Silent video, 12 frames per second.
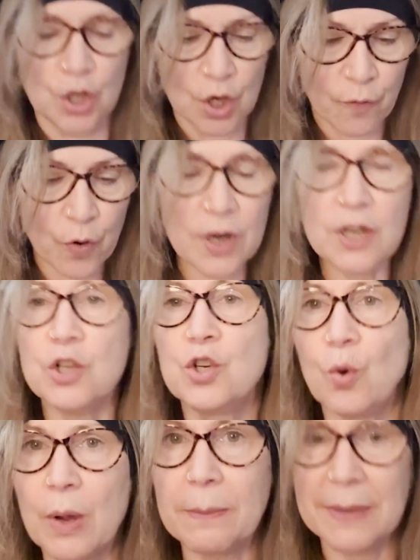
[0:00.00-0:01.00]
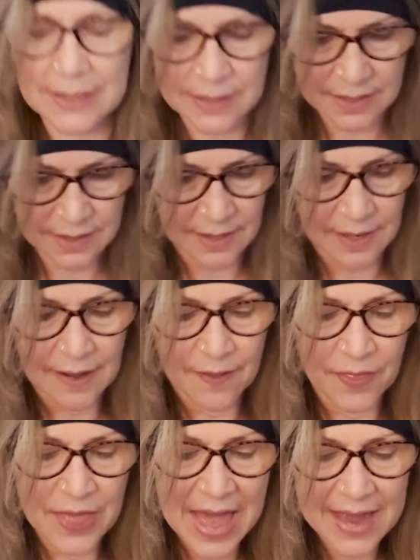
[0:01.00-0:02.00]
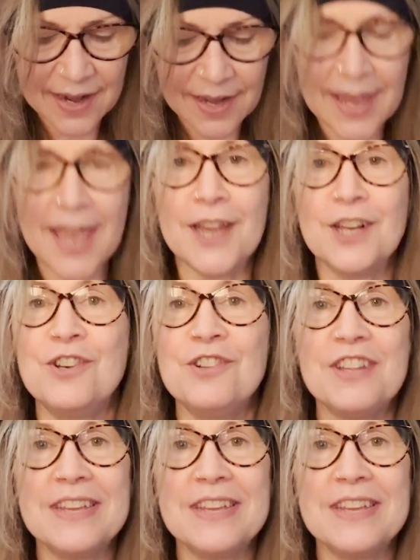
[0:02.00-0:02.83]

for enjoyment, that occasional